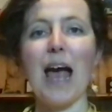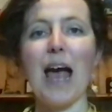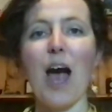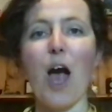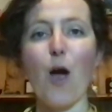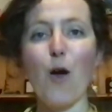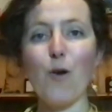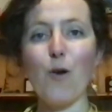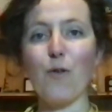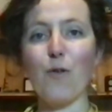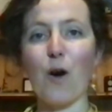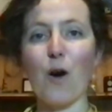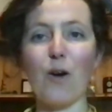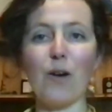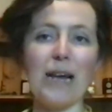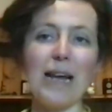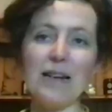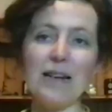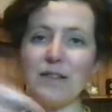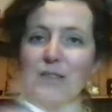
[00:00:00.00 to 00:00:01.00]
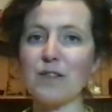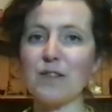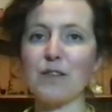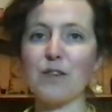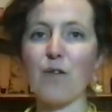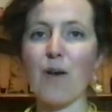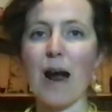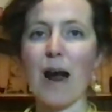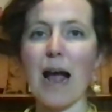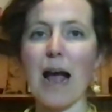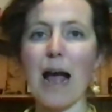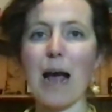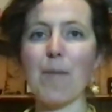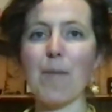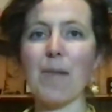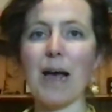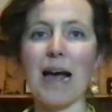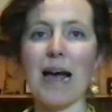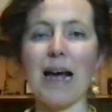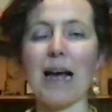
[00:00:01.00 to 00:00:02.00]
over on
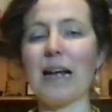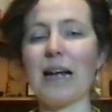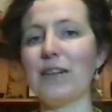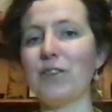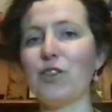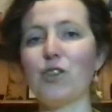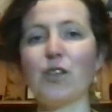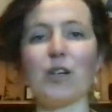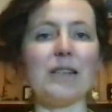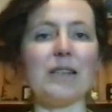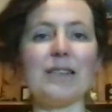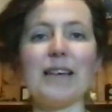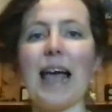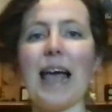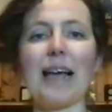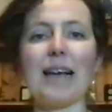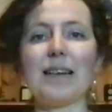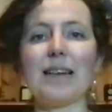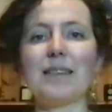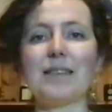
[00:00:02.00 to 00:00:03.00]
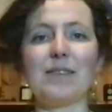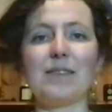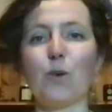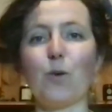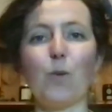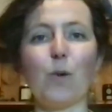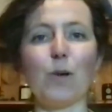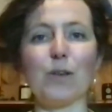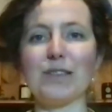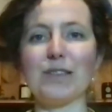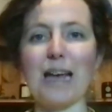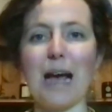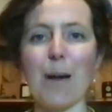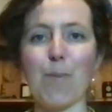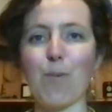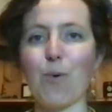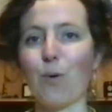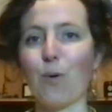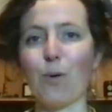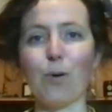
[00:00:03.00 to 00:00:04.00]
Instagram, and you can text or
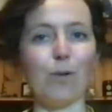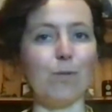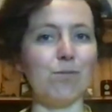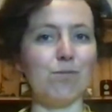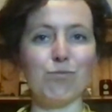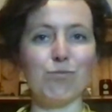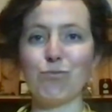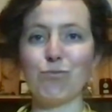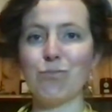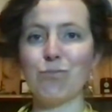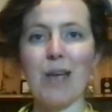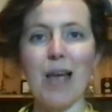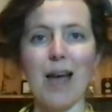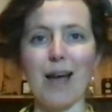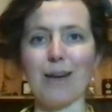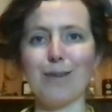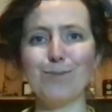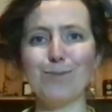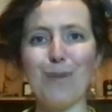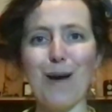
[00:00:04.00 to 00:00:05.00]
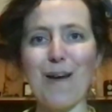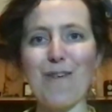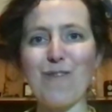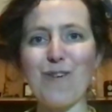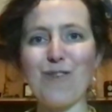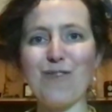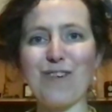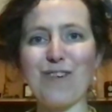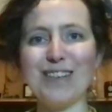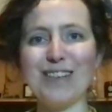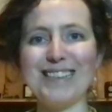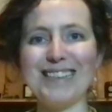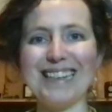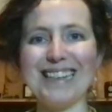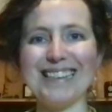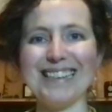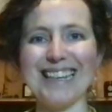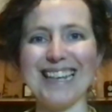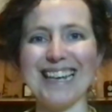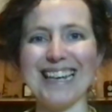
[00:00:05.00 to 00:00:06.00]
WhatsApp or... yeah, whatever you find
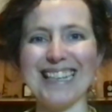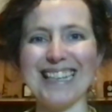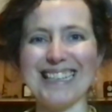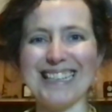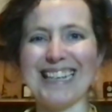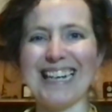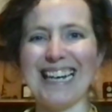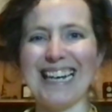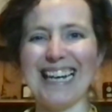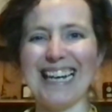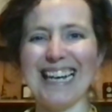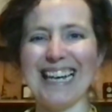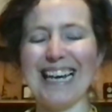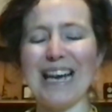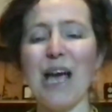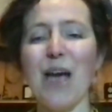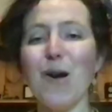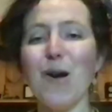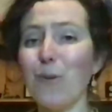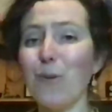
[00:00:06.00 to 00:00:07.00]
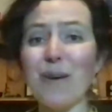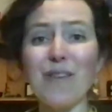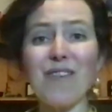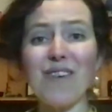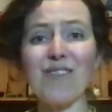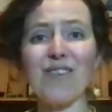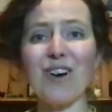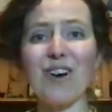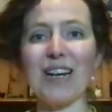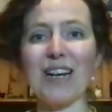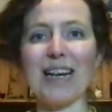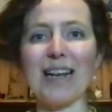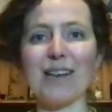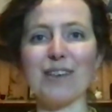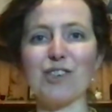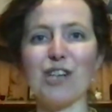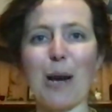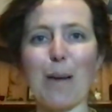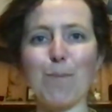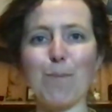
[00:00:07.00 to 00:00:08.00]
easiest. We've even got a little
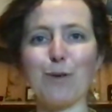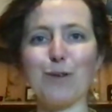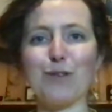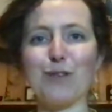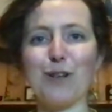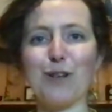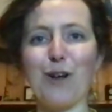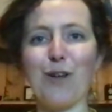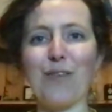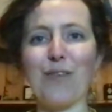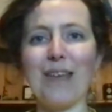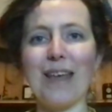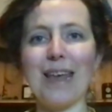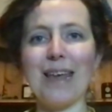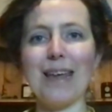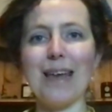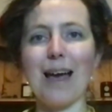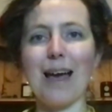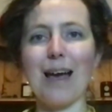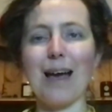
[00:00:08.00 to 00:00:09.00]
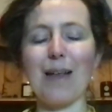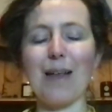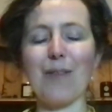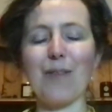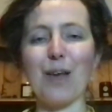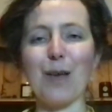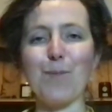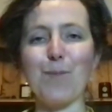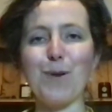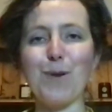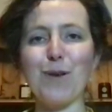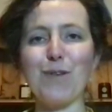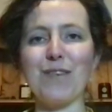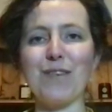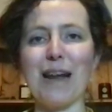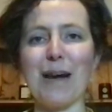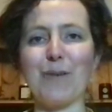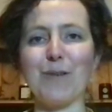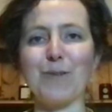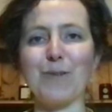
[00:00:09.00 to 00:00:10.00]
chat button on the computer
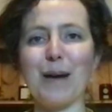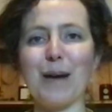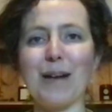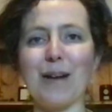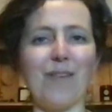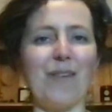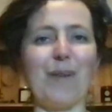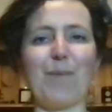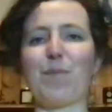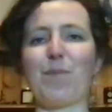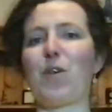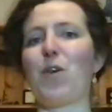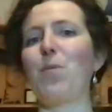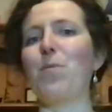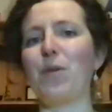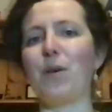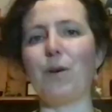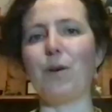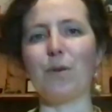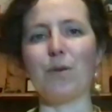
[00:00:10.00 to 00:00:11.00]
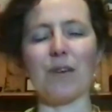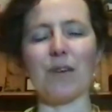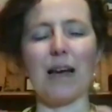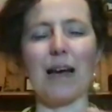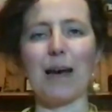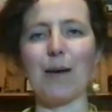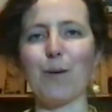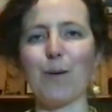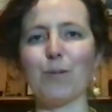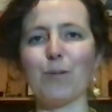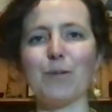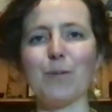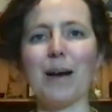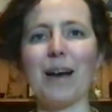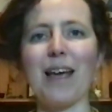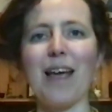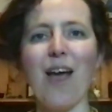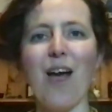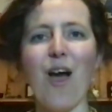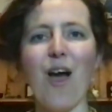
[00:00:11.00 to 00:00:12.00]
now as well. On the computer, how old am
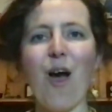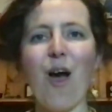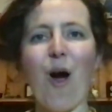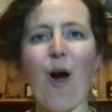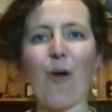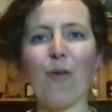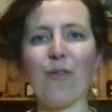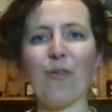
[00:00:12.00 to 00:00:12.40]
I? On